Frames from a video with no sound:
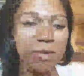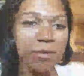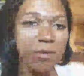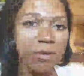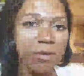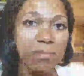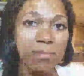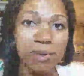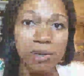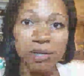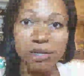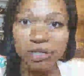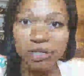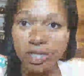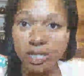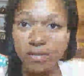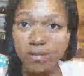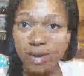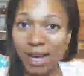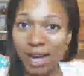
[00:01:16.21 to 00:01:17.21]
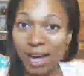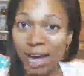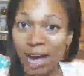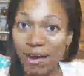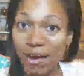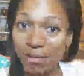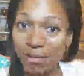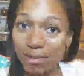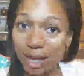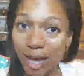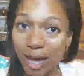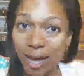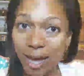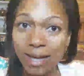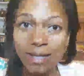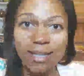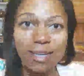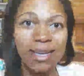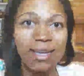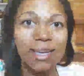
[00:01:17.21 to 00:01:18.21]
We were purchased by
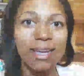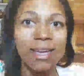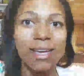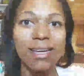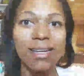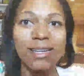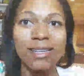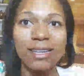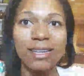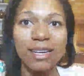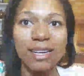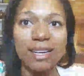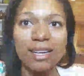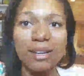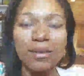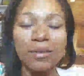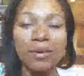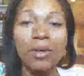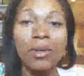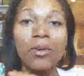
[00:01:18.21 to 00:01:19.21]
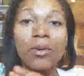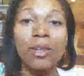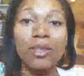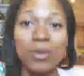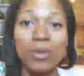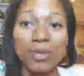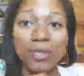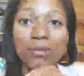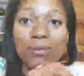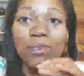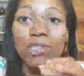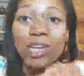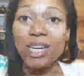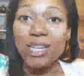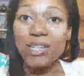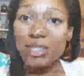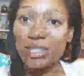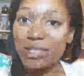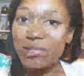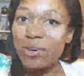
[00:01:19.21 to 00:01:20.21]
Aflac, and we're going through some
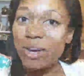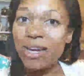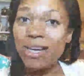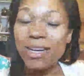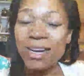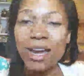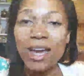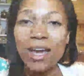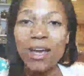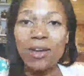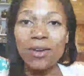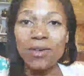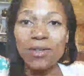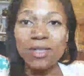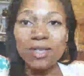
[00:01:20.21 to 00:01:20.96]
changes right now.